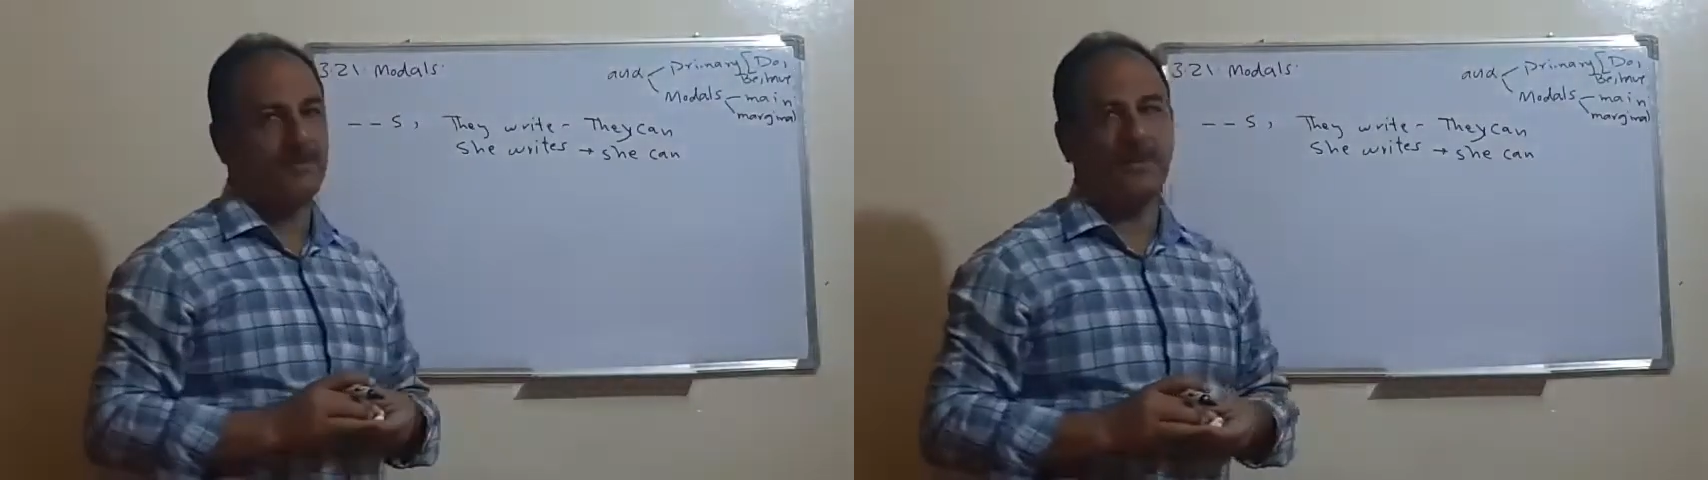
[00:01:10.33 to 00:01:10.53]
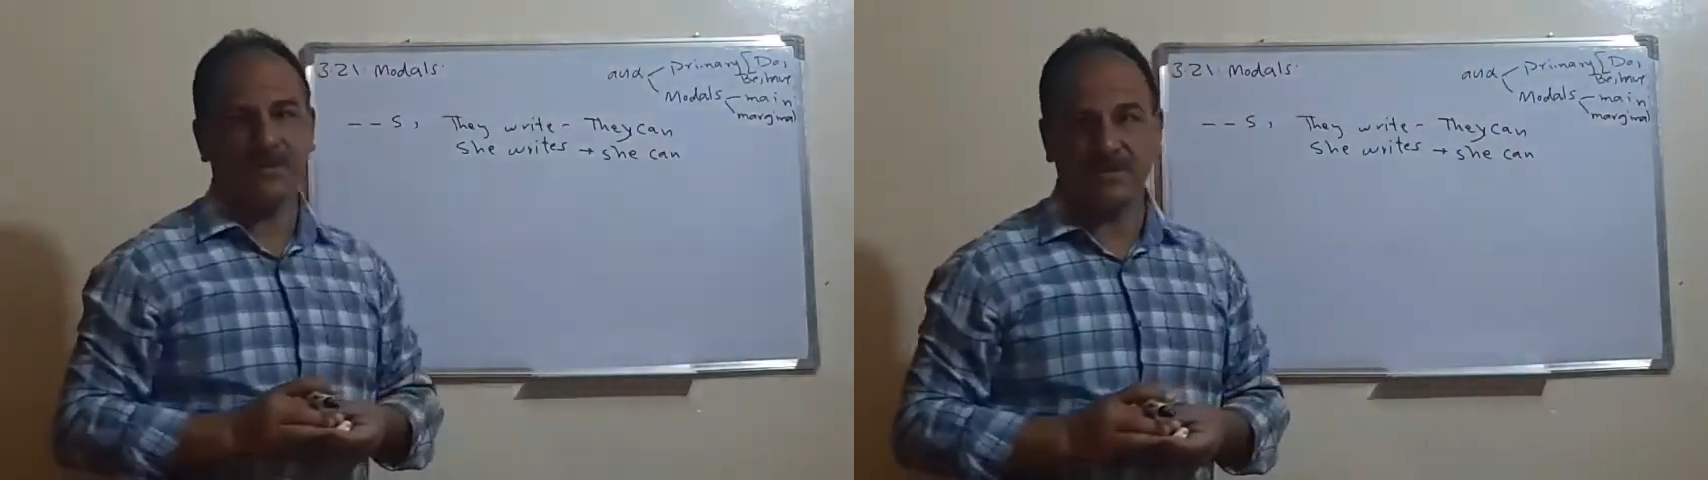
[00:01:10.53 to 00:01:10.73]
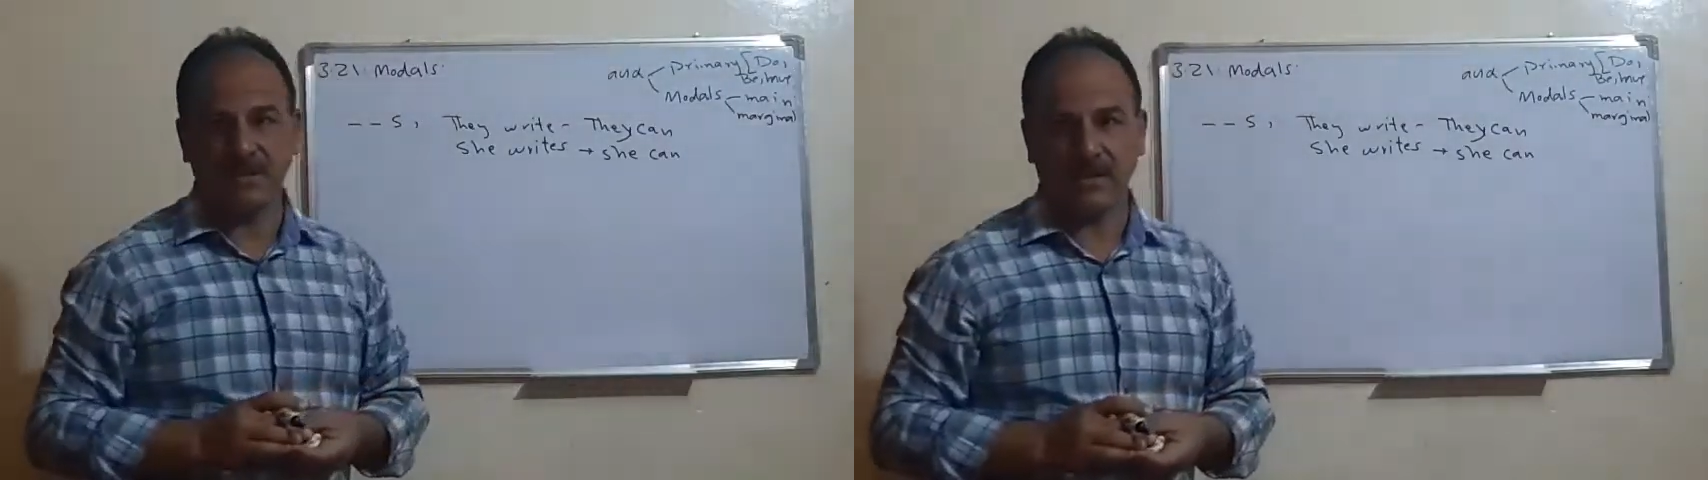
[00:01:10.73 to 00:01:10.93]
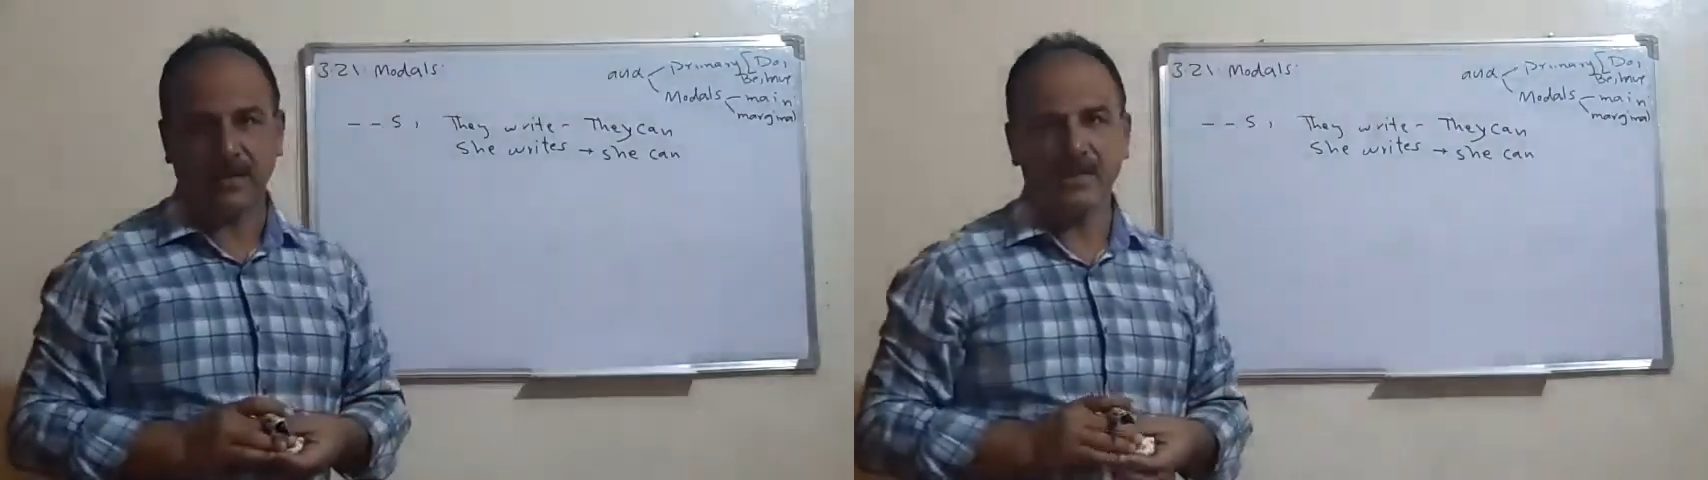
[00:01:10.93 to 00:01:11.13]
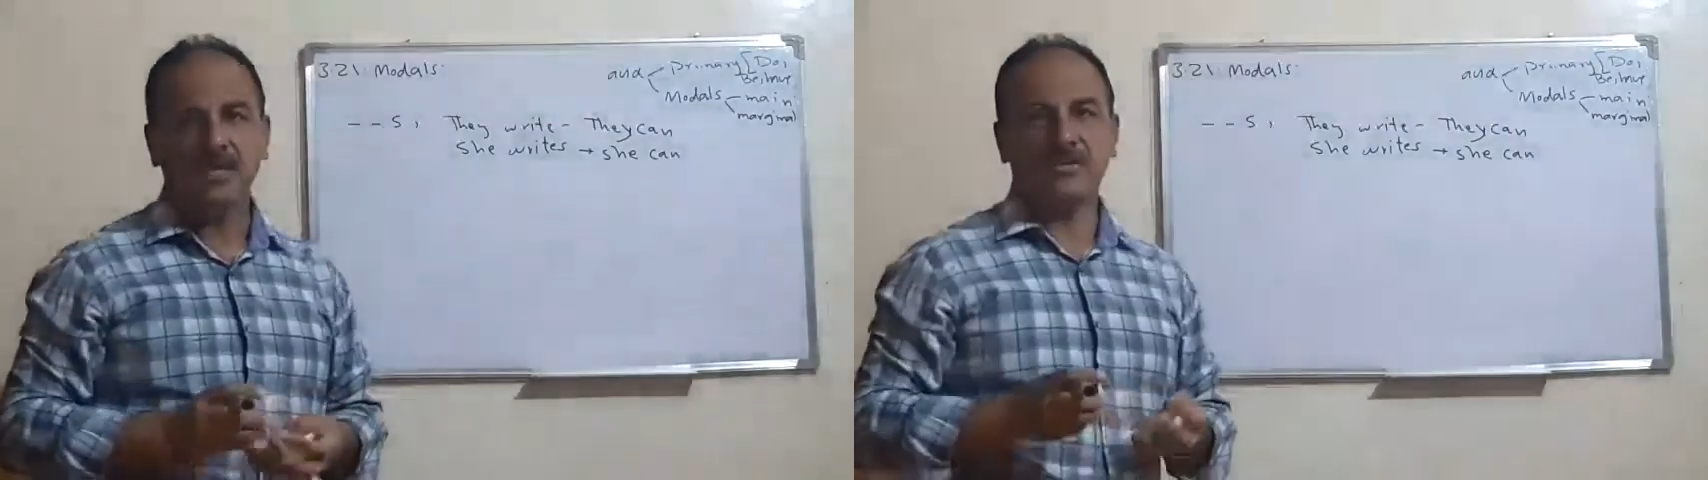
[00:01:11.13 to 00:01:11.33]
person
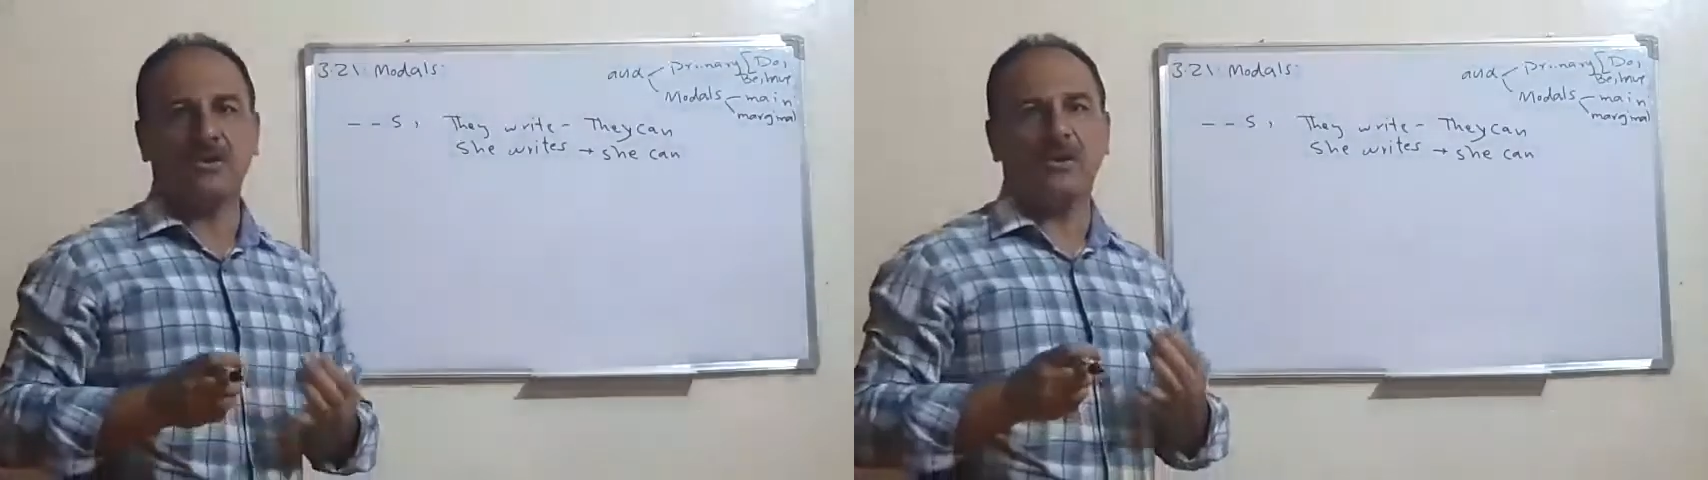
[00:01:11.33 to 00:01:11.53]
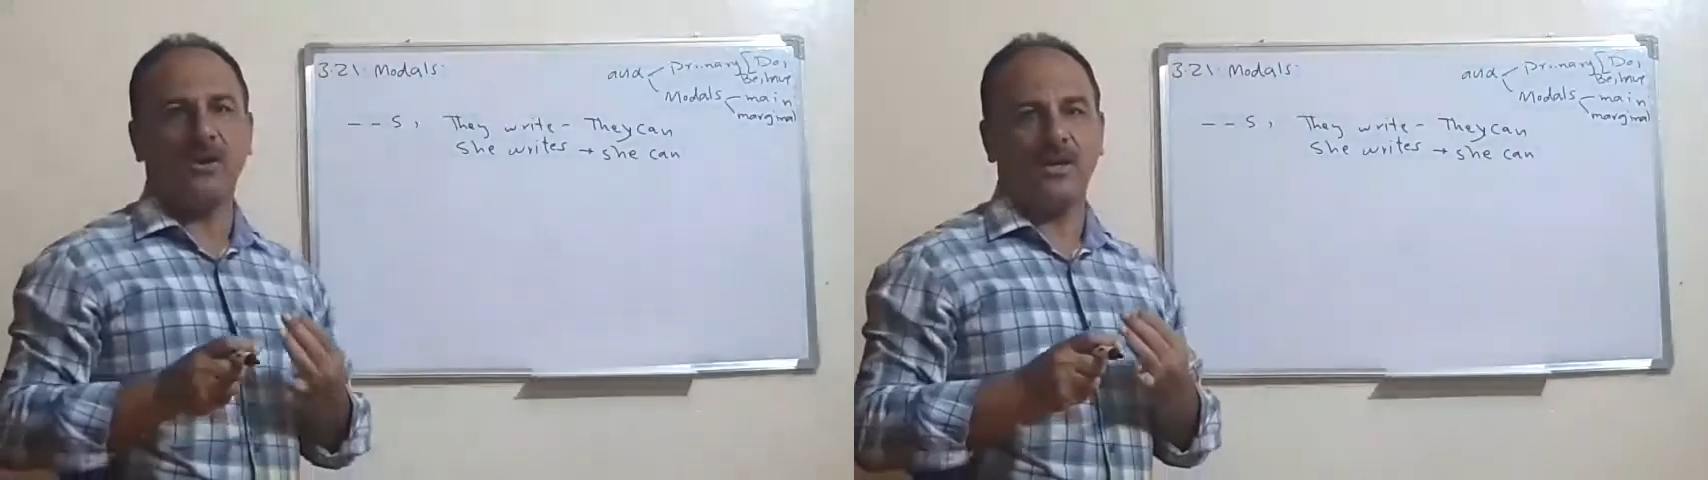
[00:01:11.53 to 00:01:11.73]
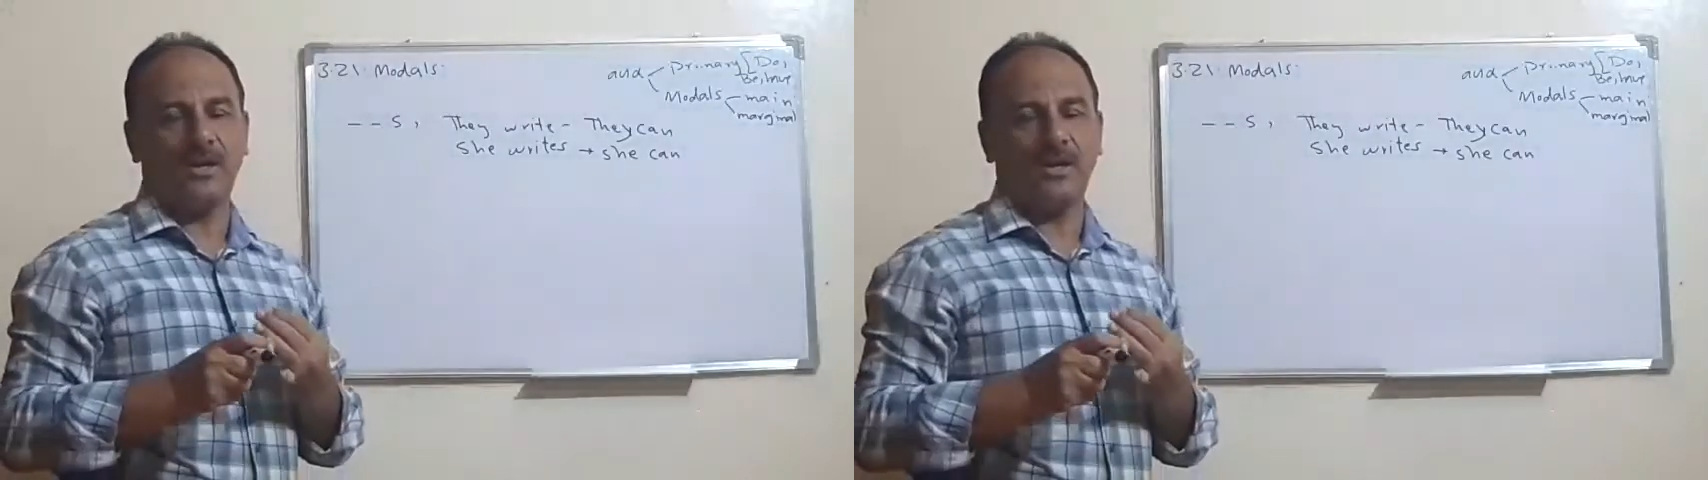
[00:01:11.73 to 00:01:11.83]
singular. So